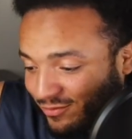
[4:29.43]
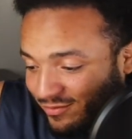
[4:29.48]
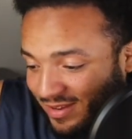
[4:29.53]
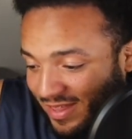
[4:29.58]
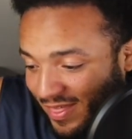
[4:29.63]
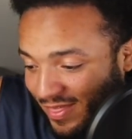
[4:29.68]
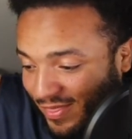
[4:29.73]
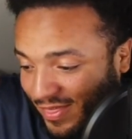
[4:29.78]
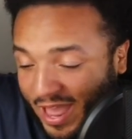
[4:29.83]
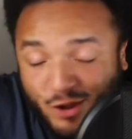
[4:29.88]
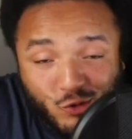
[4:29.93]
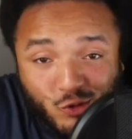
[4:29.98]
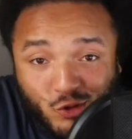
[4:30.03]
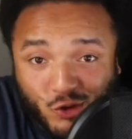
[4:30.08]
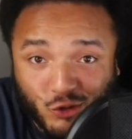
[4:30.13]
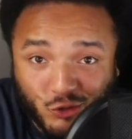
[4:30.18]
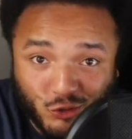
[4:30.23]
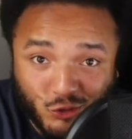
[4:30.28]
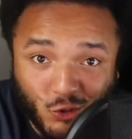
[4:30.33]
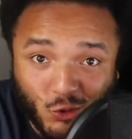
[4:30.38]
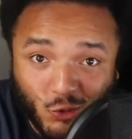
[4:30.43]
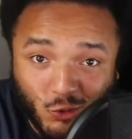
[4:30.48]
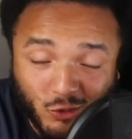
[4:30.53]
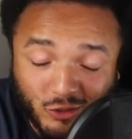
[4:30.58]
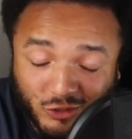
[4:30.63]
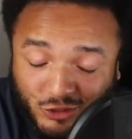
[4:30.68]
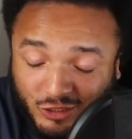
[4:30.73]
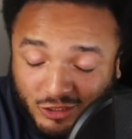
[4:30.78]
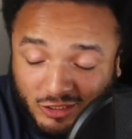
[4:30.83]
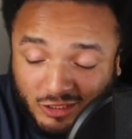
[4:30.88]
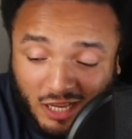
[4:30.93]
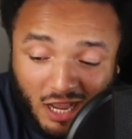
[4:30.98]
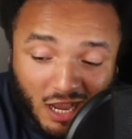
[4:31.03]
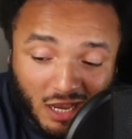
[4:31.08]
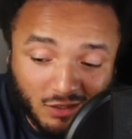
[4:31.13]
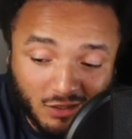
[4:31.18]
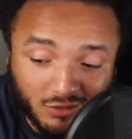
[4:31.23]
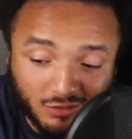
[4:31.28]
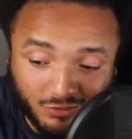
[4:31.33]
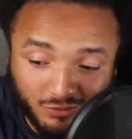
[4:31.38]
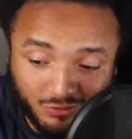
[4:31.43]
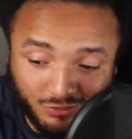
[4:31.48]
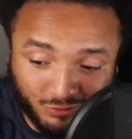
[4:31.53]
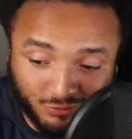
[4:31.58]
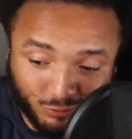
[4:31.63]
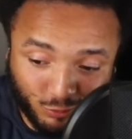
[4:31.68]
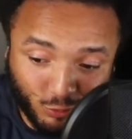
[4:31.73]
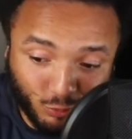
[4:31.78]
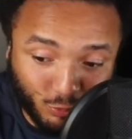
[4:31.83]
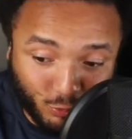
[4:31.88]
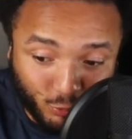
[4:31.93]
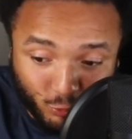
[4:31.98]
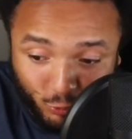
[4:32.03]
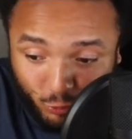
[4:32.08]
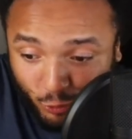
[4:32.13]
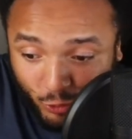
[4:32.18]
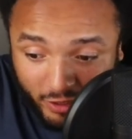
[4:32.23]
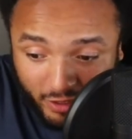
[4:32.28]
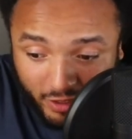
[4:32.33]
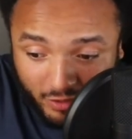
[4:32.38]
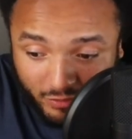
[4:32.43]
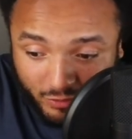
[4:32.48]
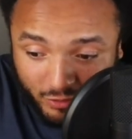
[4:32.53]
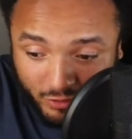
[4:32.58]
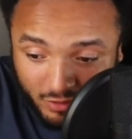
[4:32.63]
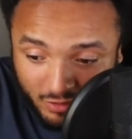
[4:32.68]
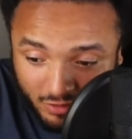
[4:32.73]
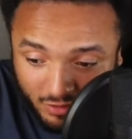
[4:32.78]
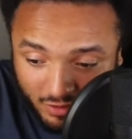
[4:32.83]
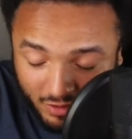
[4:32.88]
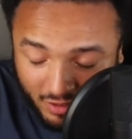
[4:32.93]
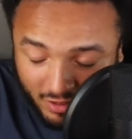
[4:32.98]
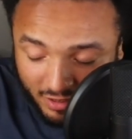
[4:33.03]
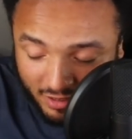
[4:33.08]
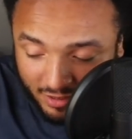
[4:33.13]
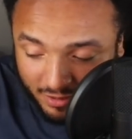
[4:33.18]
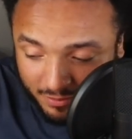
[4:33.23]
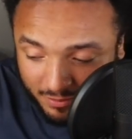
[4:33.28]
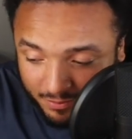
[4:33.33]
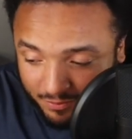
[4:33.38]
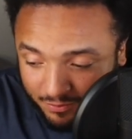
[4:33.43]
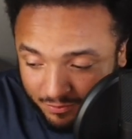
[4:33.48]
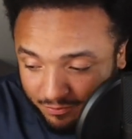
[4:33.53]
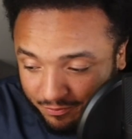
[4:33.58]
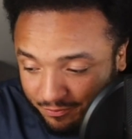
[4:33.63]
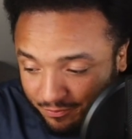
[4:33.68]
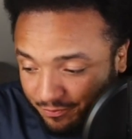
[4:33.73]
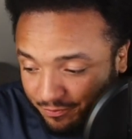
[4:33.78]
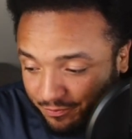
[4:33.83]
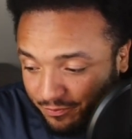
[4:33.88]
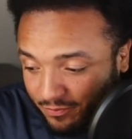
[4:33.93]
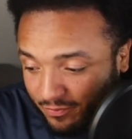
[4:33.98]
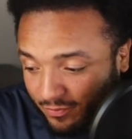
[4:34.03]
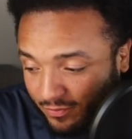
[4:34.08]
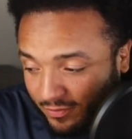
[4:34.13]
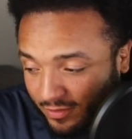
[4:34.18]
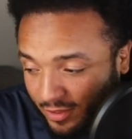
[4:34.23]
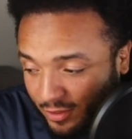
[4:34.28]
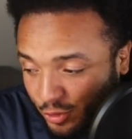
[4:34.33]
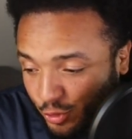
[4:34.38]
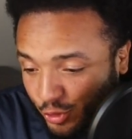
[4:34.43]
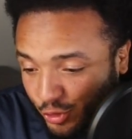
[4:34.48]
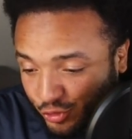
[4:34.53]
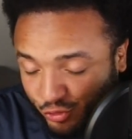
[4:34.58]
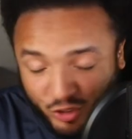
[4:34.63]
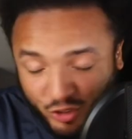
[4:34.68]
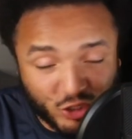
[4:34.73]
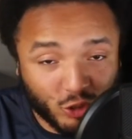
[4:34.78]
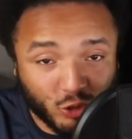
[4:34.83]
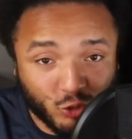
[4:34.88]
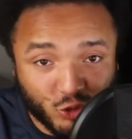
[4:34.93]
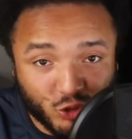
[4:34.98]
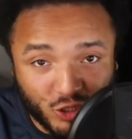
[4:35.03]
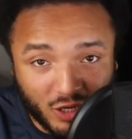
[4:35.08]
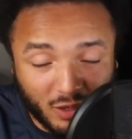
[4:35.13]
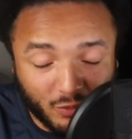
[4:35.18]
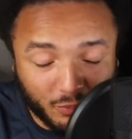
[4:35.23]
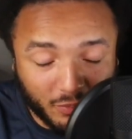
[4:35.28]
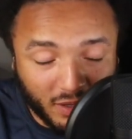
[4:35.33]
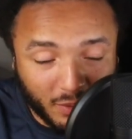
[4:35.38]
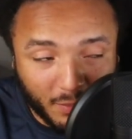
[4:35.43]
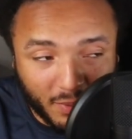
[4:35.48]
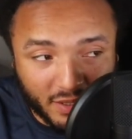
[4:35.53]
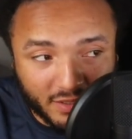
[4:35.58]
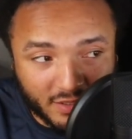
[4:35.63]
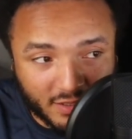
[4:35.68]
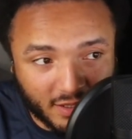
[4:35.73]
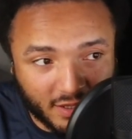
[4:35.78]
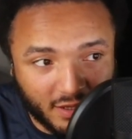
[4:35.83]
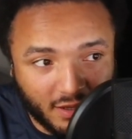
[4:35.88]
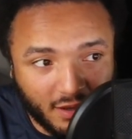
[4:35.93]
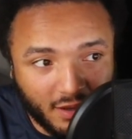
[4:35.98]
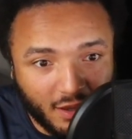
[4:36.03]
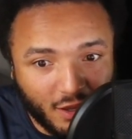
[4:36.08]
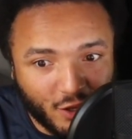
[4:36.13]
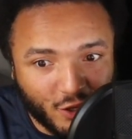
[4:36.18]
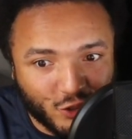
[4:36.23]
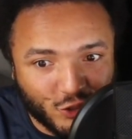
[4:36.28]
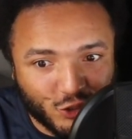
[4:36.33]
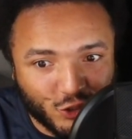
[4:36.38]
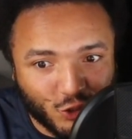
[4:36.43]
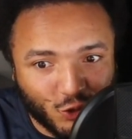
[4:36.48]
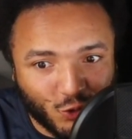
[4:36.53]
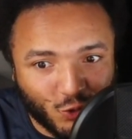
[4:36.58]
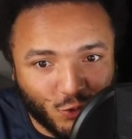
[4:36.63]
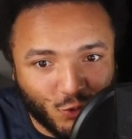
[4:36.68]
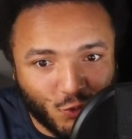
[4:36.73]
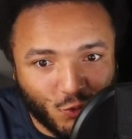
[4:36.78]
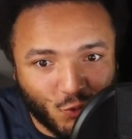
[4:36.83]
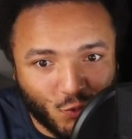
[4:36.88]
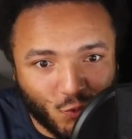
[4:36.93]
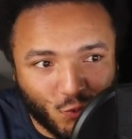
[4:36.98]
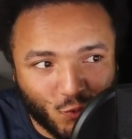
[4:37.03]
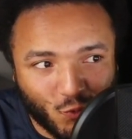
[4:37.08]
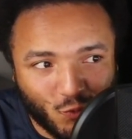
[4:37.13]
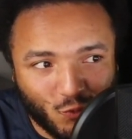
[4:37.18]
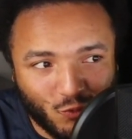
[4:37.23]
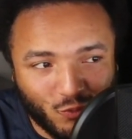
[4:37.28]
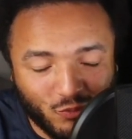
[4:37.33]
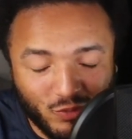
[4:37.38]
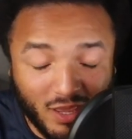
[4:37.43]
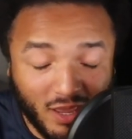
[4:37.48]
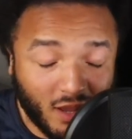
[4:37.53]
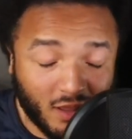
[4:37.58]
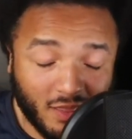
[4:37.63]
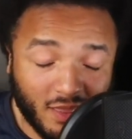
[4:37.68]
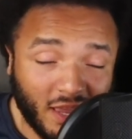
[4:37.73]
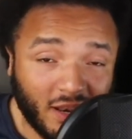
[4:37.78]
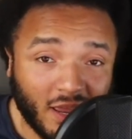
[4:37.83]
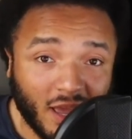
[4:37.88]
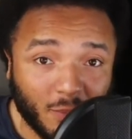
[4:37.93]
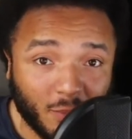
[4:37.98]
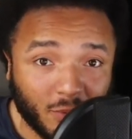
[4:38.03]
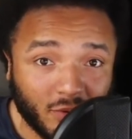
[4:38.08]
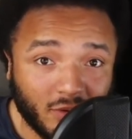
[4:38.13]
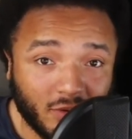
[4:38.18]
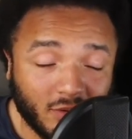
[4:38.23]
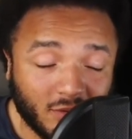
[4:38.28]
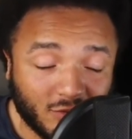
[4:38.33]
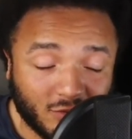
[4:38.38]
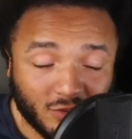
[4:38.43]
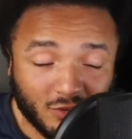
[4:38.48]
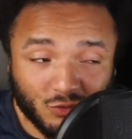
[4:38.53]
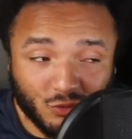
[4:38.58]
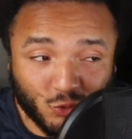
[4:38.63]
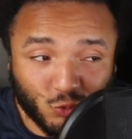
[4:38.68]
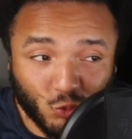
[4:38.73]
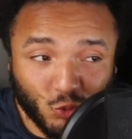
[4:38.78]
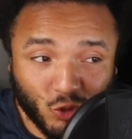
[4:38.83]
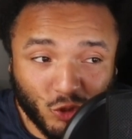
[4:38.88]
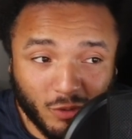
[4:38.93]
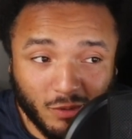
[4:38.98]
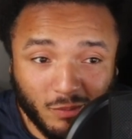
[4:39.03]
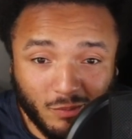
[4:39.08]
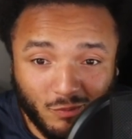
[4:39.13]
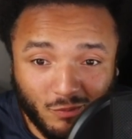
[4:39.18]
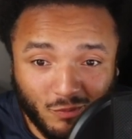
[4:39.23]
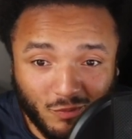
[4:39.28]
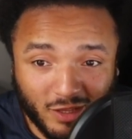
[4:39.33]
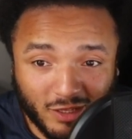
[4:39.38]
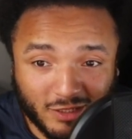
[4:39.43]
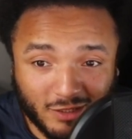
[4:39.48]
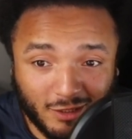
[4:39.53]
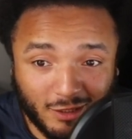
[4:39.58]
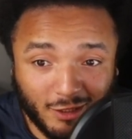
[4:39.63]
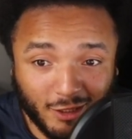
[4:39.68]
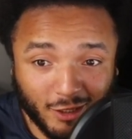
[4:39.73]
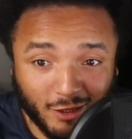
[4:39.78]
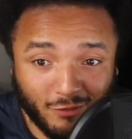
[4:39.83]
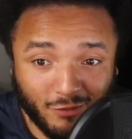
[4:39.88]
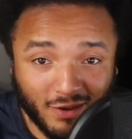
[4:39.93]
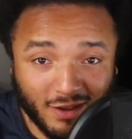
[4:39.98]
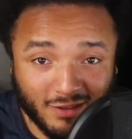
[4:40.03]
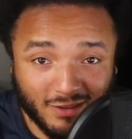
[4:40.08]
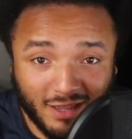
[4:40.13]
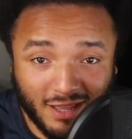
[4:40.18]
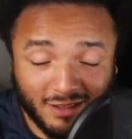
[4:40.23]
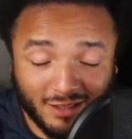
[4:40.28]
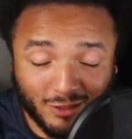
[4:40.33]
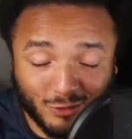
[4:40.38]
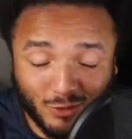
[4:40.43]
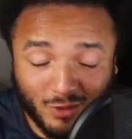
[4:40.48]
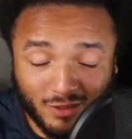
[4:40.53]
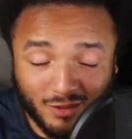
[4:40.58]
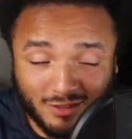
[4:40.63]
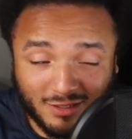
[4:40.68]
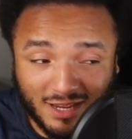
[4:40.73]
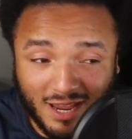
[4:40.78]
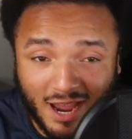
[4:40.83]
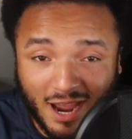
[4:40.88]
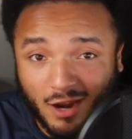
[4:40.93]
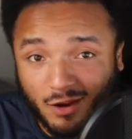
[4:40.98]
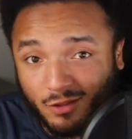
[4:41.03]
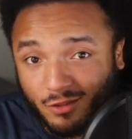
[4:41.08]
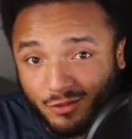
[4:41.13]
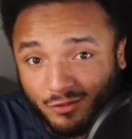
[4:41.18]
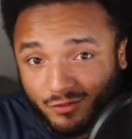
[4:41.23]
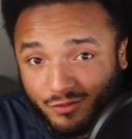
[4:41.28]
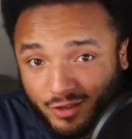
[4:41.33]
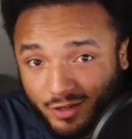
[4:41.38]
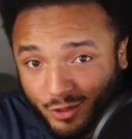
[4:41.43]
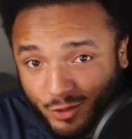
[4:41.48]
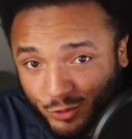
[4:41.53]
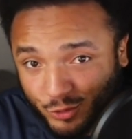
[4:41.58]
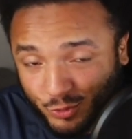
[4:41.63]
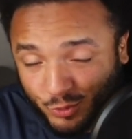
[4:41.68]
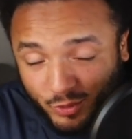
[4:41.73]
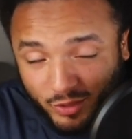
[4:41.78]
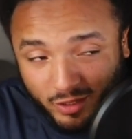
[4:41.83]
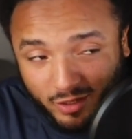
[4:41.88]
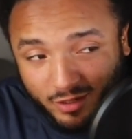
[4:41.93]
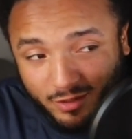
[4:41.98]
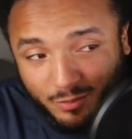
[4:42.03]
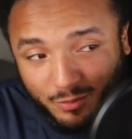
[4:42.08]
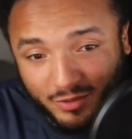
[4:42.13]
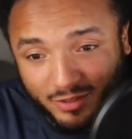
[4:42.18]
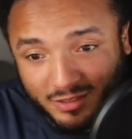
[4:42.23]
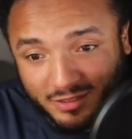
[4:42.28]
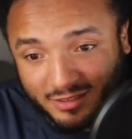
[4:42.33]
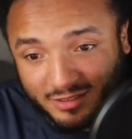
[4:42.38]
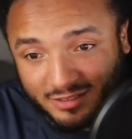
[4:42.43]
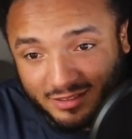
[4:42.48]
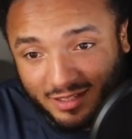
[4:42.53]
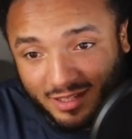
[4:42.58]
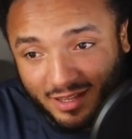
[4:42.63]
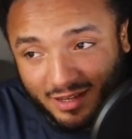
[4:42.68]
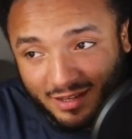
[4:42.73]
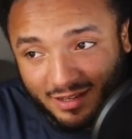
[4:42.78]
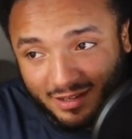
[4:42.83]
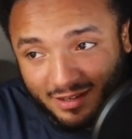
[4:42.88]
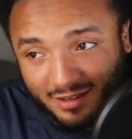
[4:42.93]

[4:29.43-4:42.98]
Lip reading: that New Year's goal is just kind of whatever. New Year's resolution, I might say. So, yeah, that happened. So I just wanted to clarify that. That's why the title of the video is weird, because it's like,